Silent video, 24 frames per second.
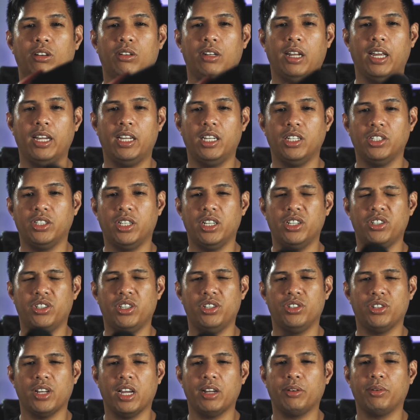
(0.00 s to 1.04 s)
I haven't used this for
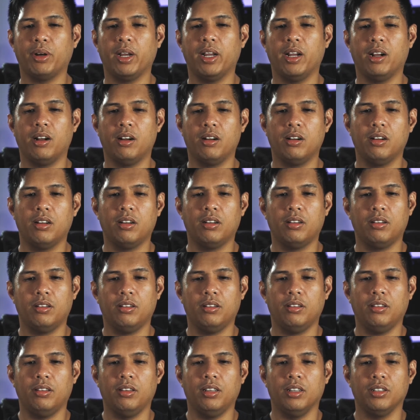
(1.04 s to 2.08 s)
any projects yet,
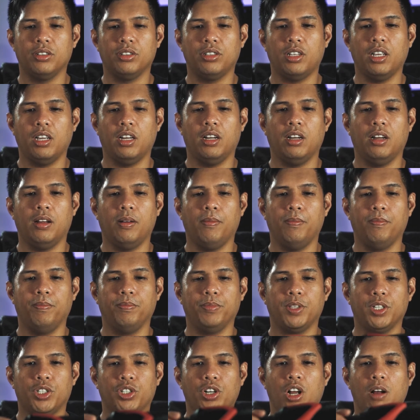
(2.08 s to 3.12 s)
but I will be
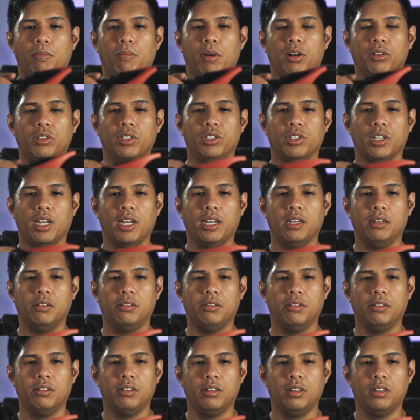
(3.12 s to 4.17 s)
using it for
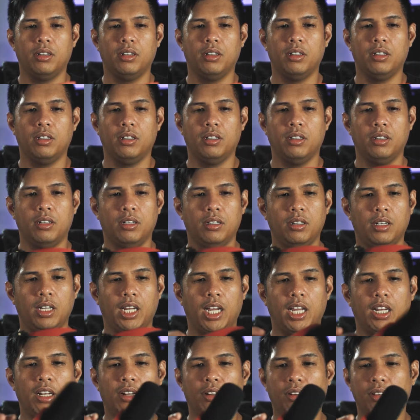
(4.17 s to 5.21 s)
my future
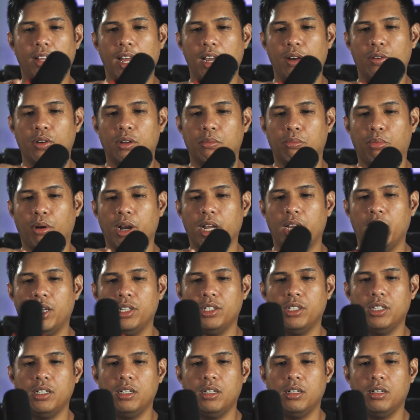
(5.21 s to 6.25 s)
projects.
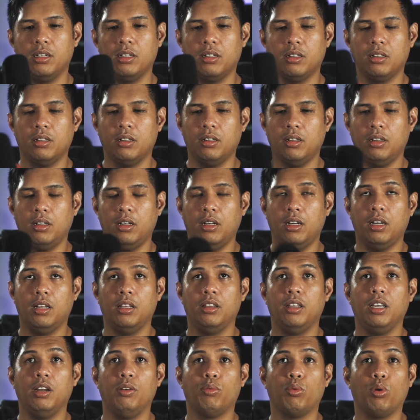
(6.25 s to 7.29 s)
It does have a low cut
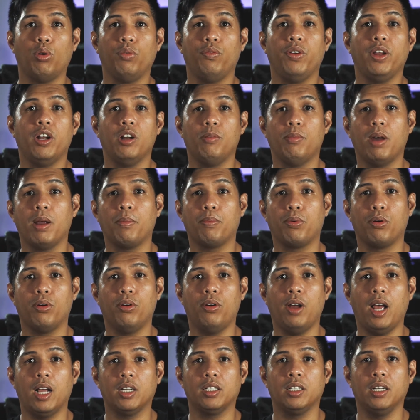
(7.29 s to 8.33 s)
filter.
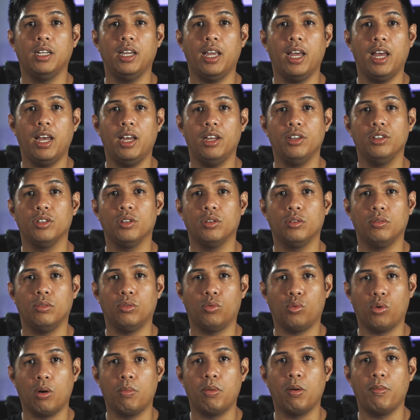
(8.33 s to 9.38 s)
I said in the video that it
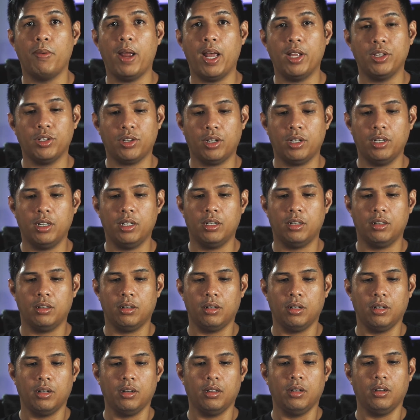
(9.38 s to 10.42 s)
was a low
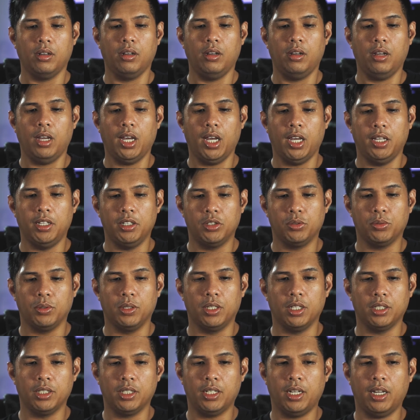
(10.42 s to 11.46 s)
pass filter, but it's actually a
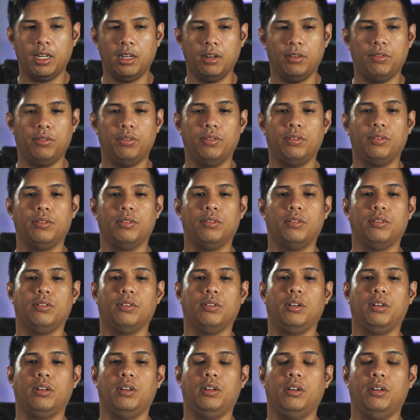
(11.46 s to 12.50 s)
low cut filter.
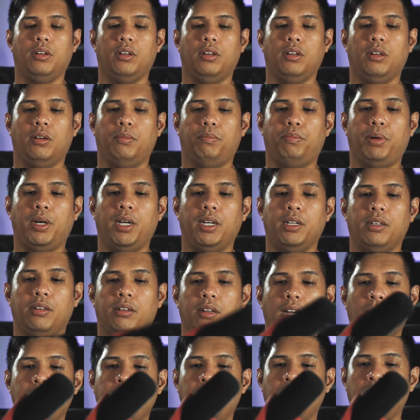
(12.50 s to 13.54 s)
It comes with a wind
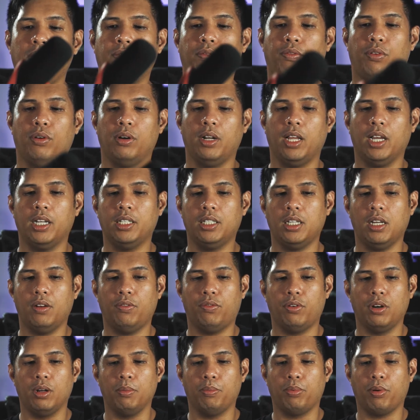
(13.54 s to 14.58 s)
muff,
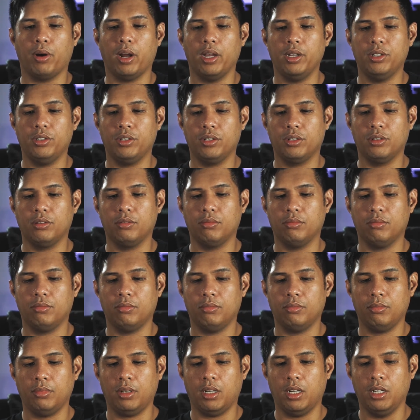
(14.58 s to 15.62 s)
low self
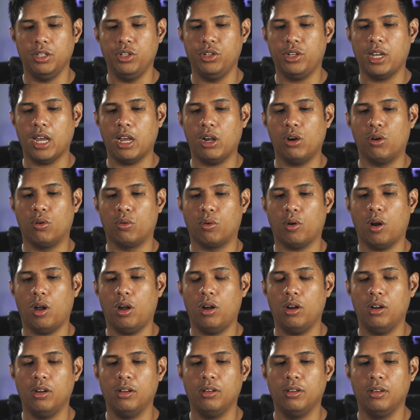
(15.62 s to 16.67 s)
noise, as you can see, and
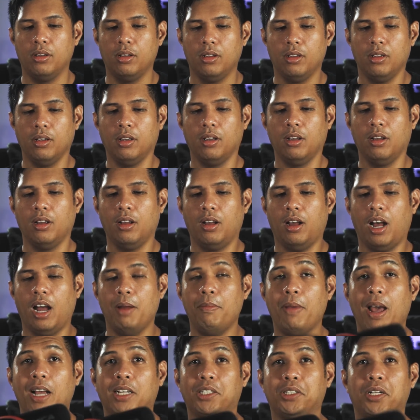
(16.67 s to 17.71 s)
it's easy to install.
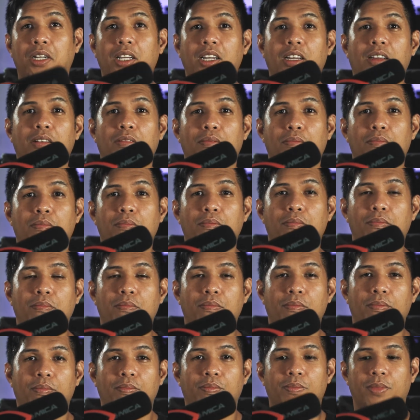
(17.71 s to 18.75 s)
Again, it's
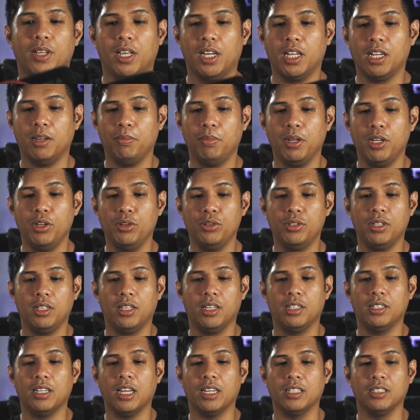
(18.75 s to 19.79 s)
plug and play. It comes with
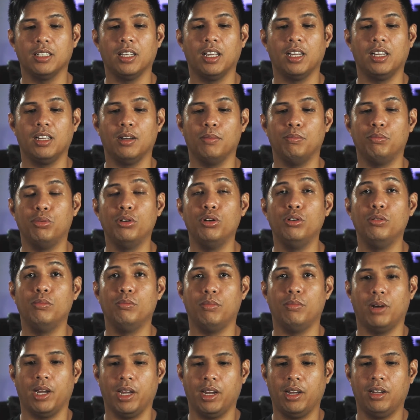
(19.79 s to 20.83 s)
a dead cat
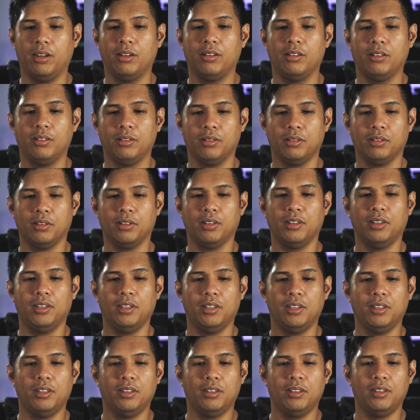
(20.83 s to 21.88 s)
that's big, almost big
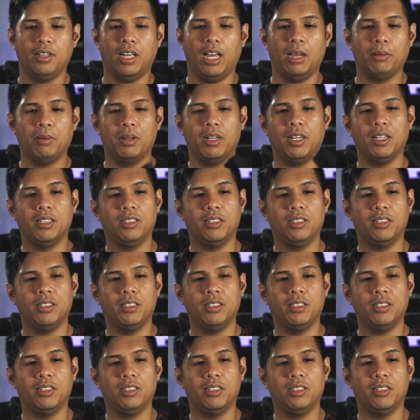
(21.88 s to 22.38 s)
as a cat.